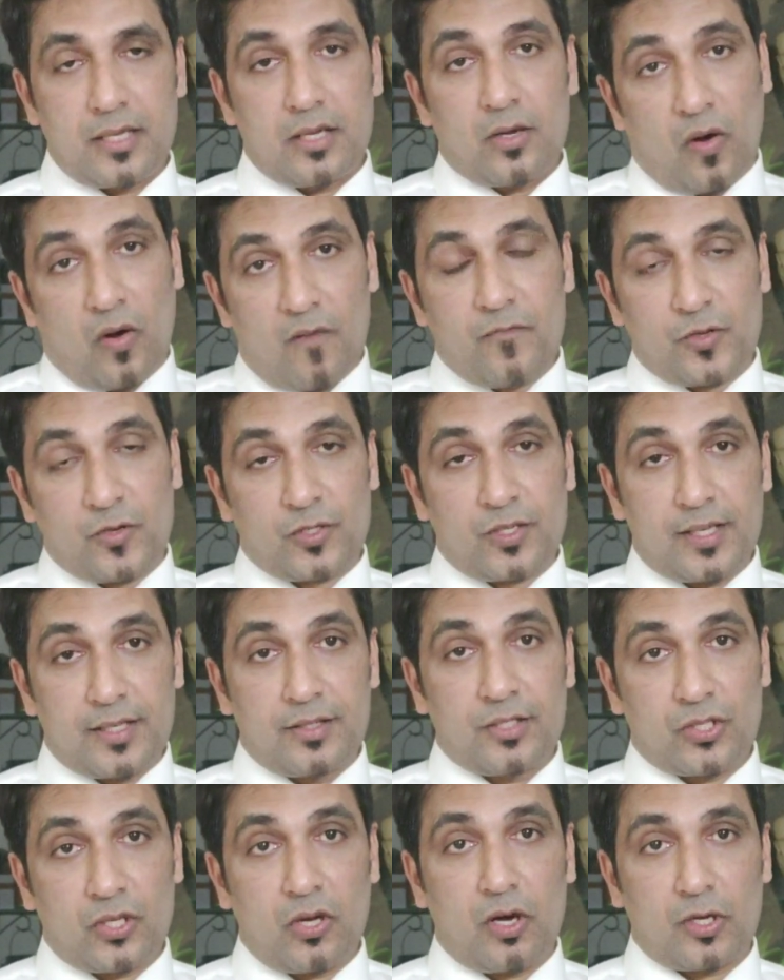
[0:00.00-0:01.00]
obviously
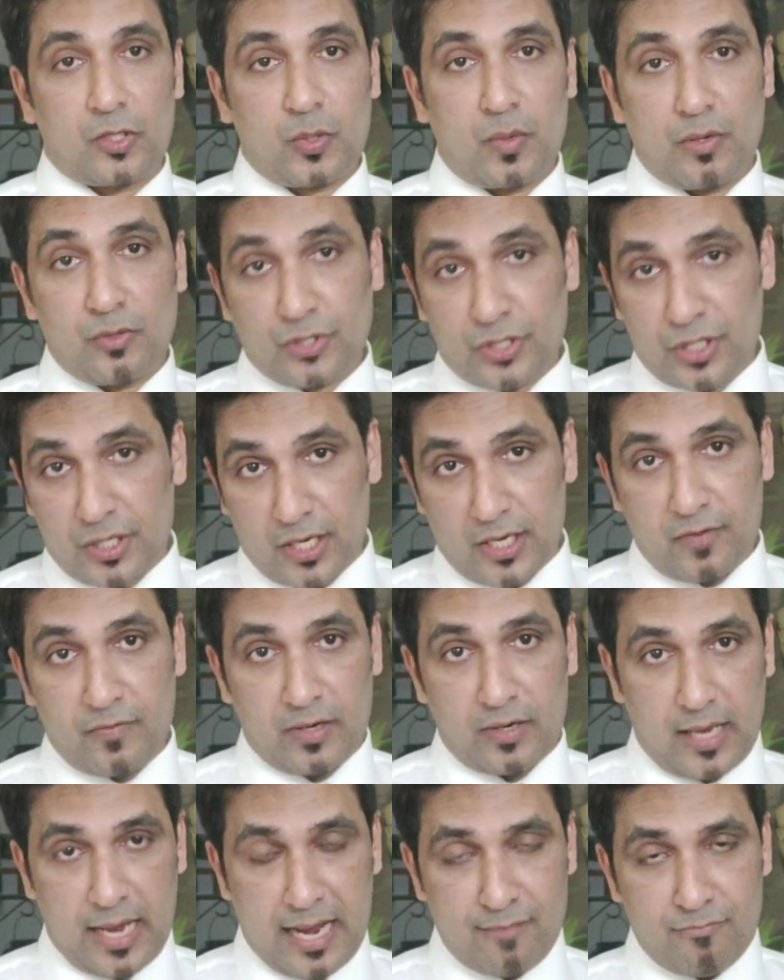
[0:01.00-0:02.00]
this Oxford University, even
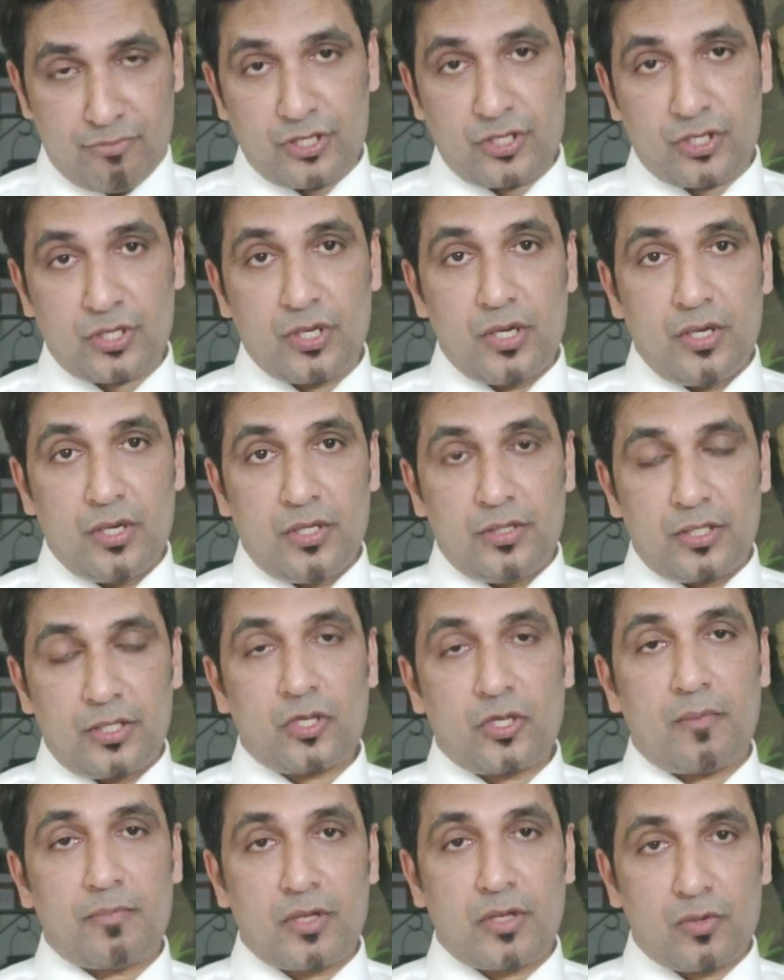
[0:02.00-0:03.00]
Cambridge, the
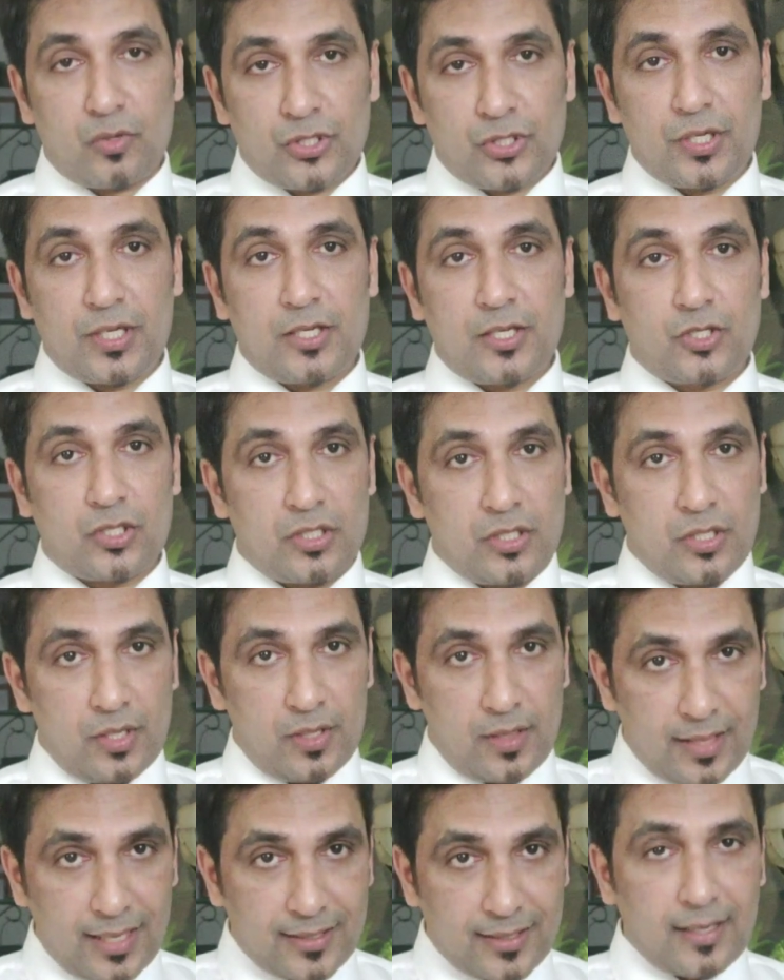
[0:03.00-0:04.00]
top universities
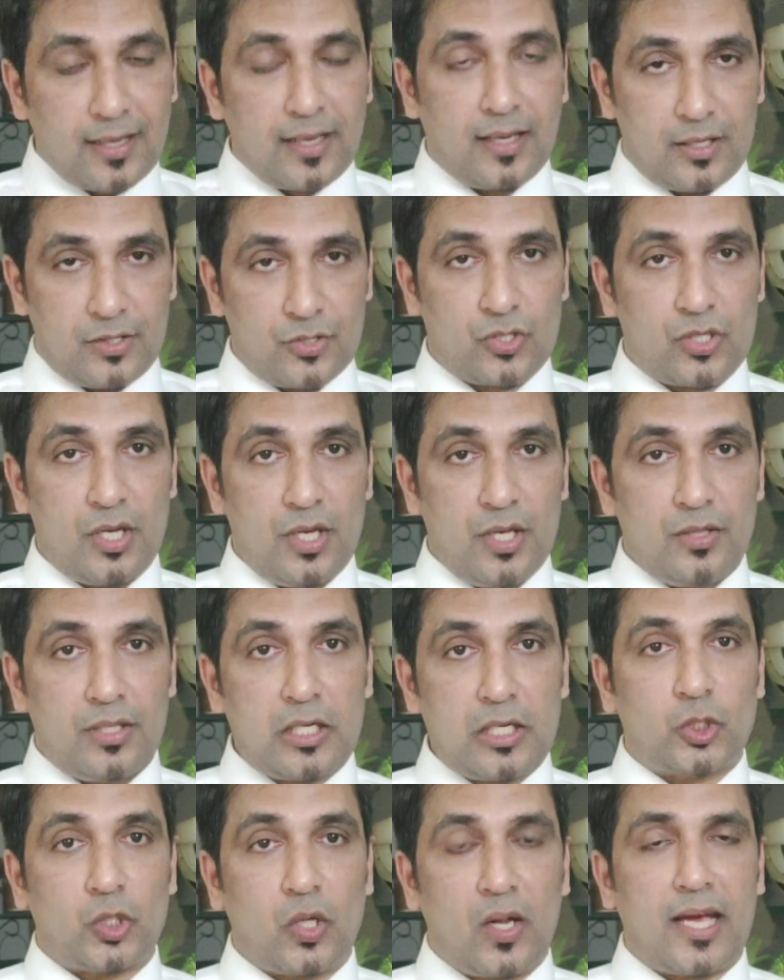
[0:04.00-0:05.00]
that has the
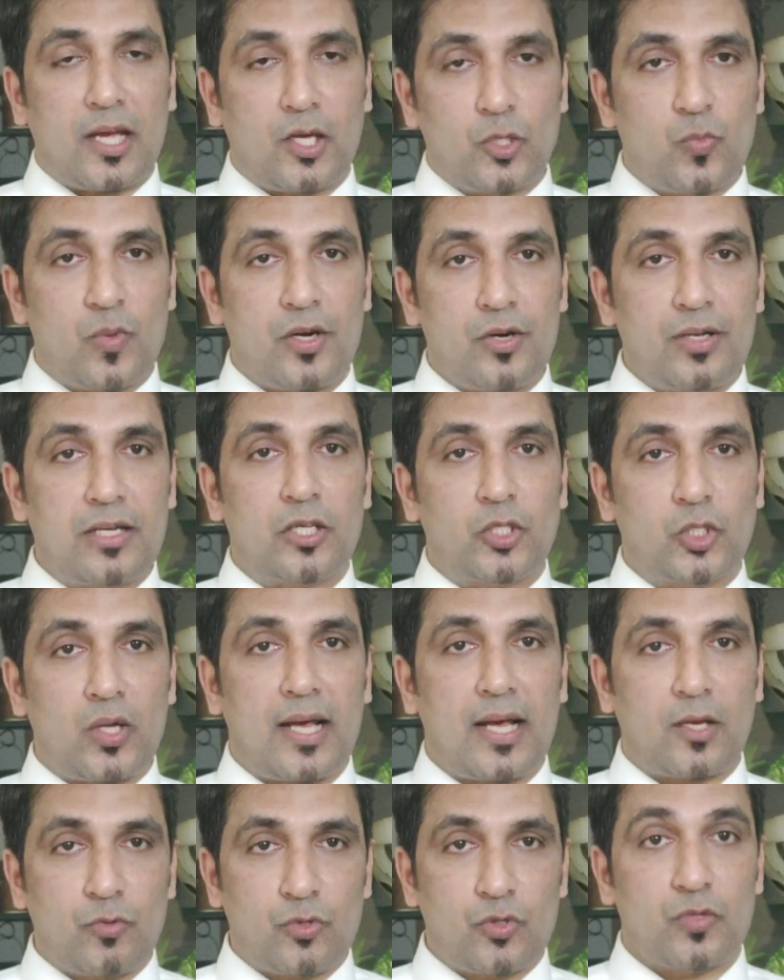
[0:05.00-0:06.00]
English language, where English
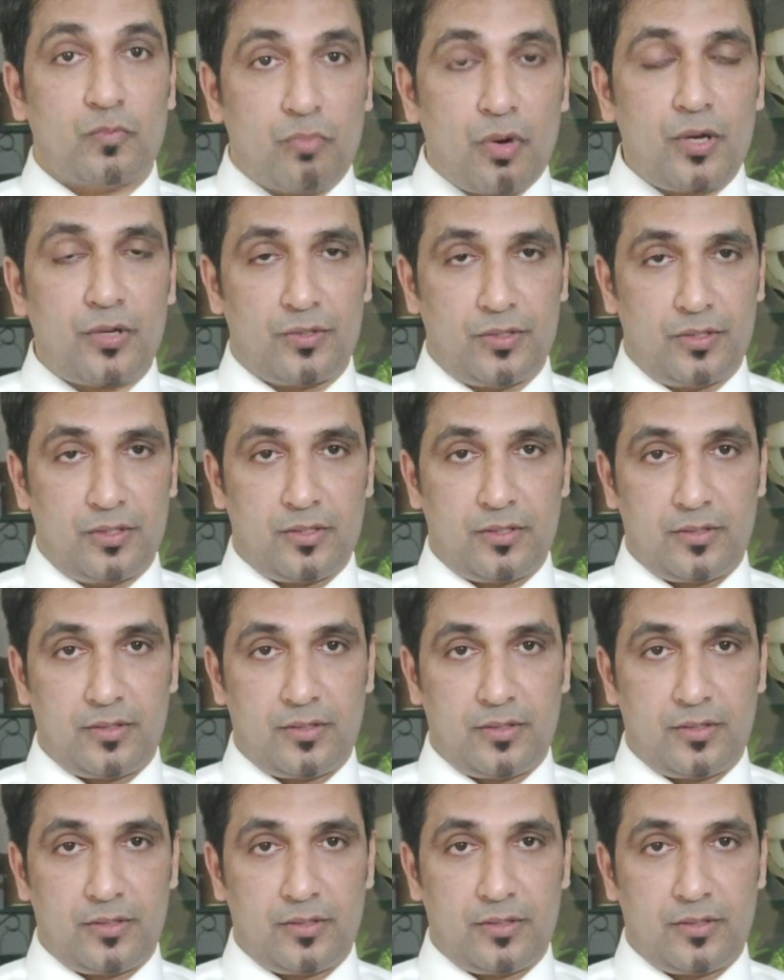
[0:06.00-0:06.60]
language is born.